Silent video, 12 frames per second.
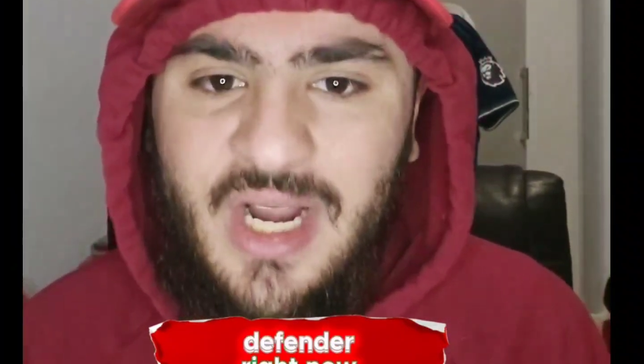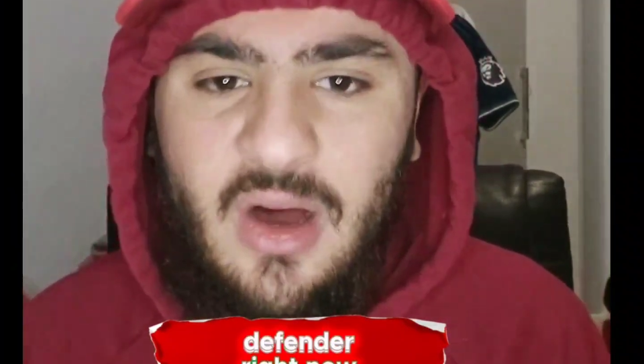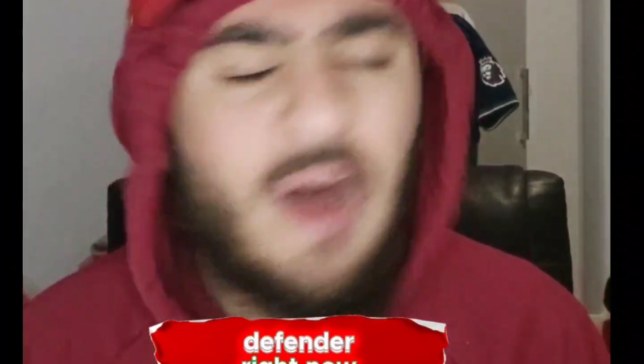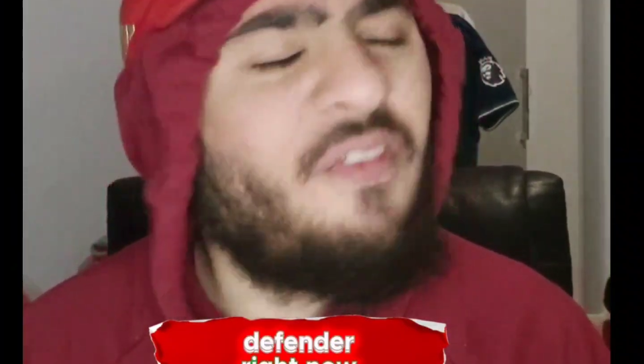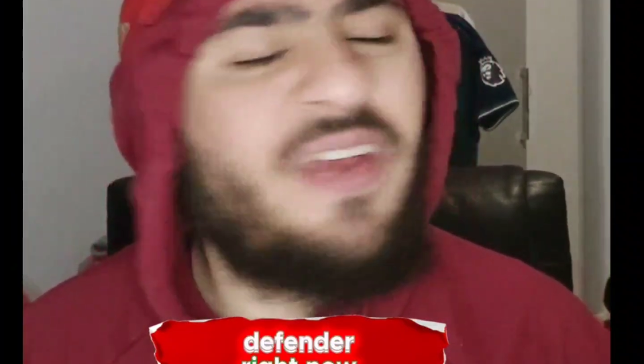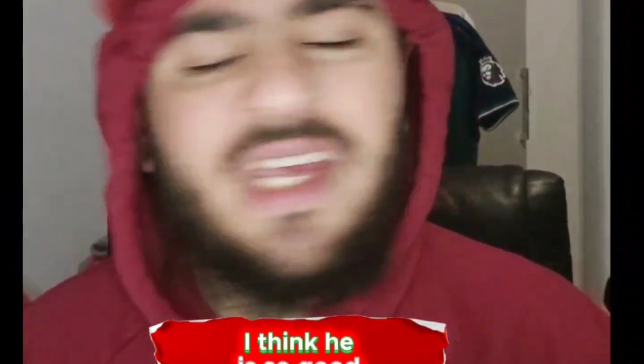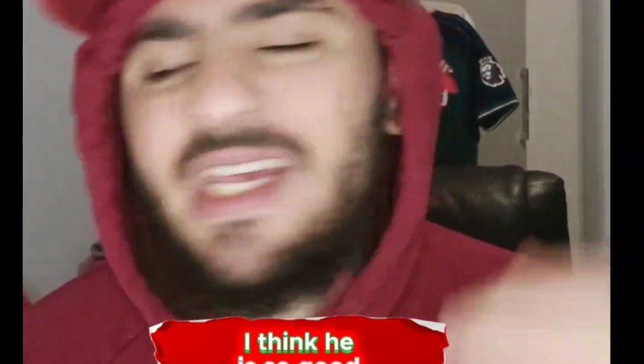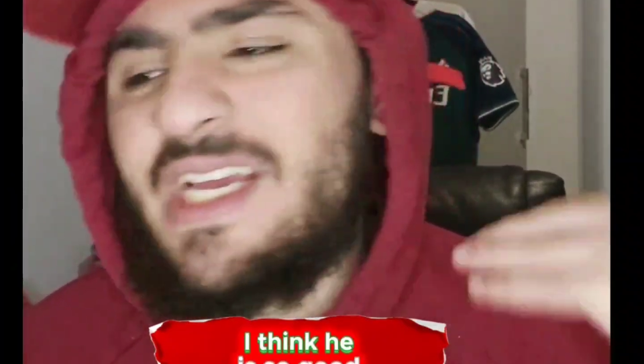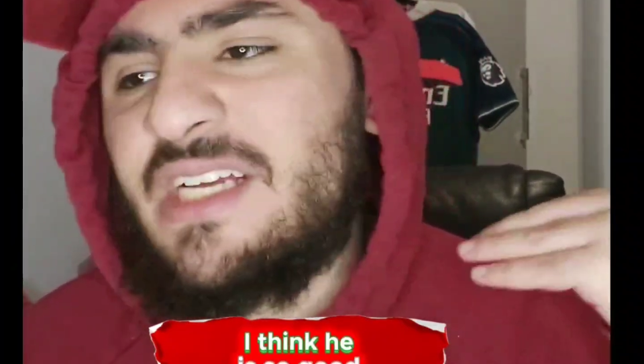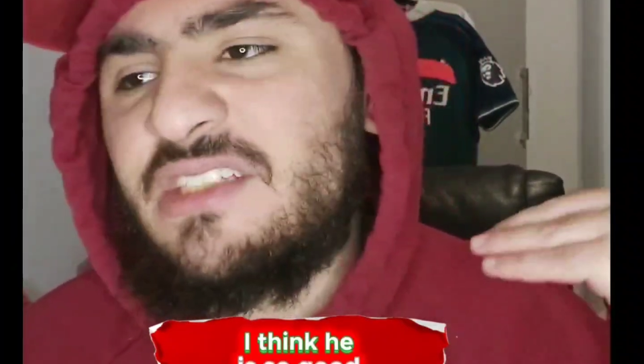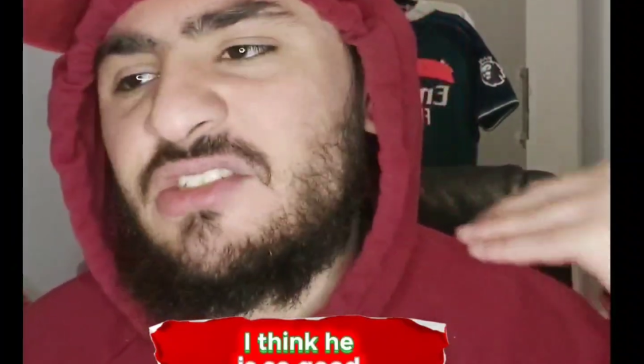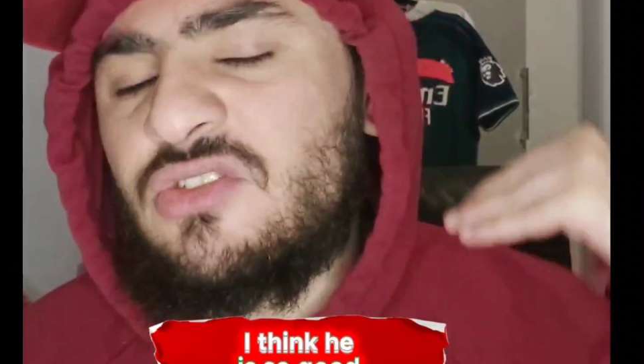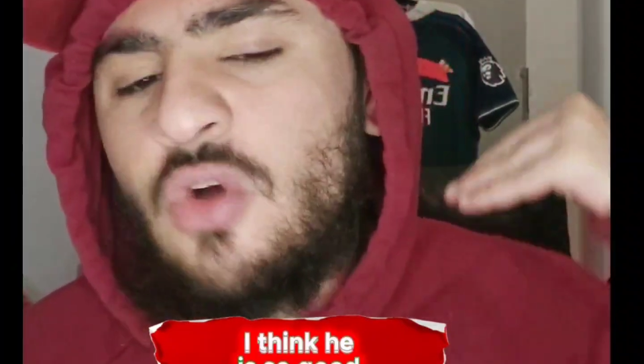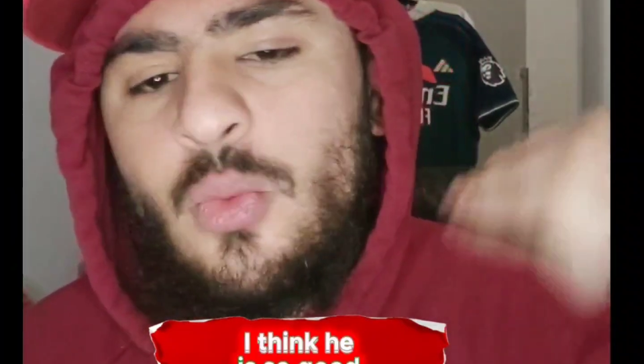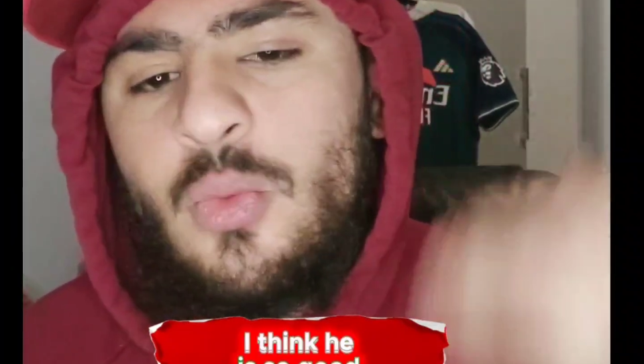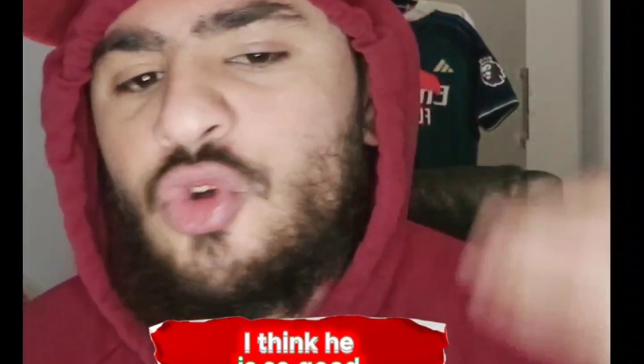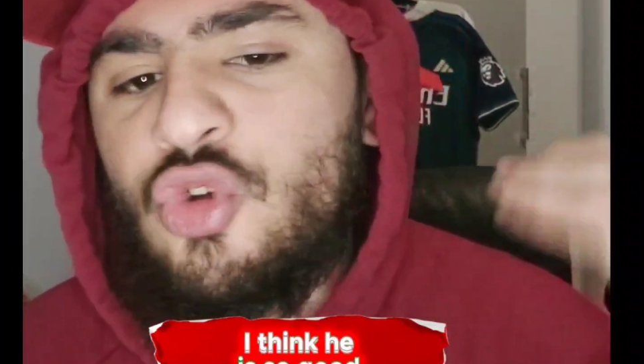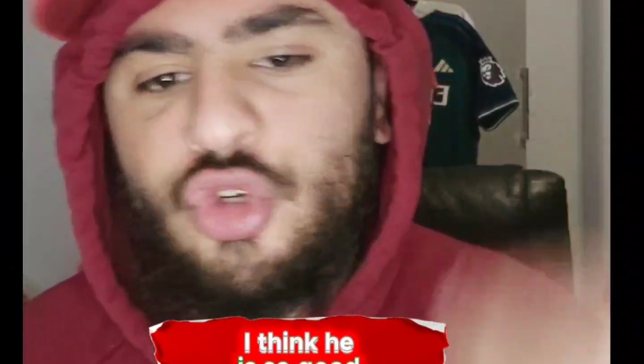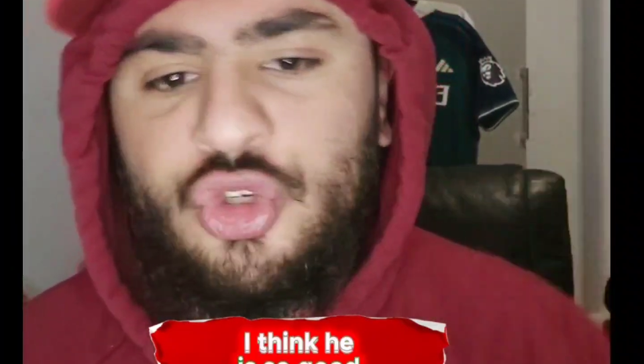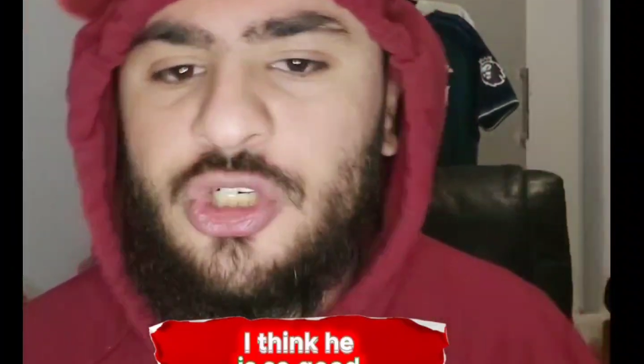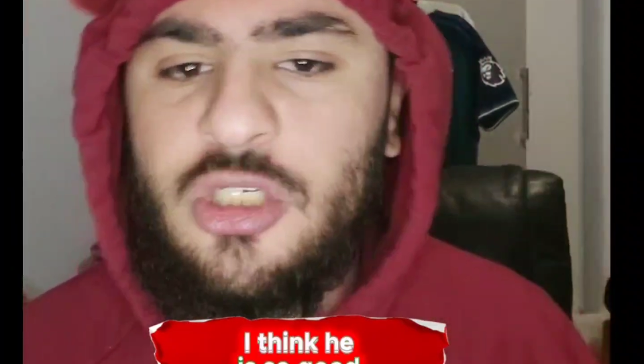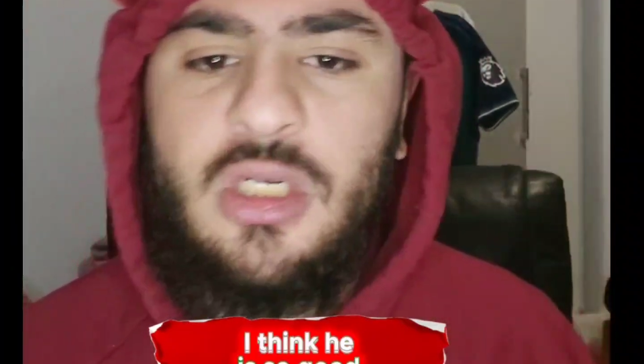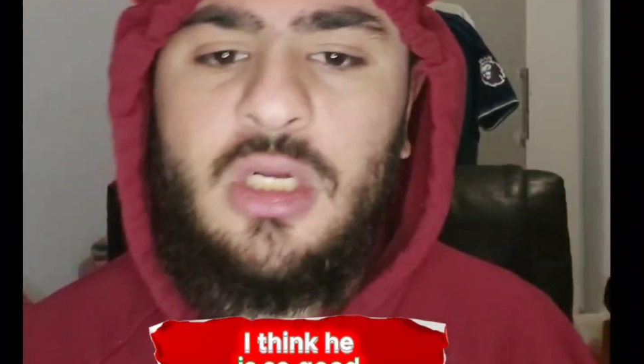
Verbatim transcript: now. I think he is so good.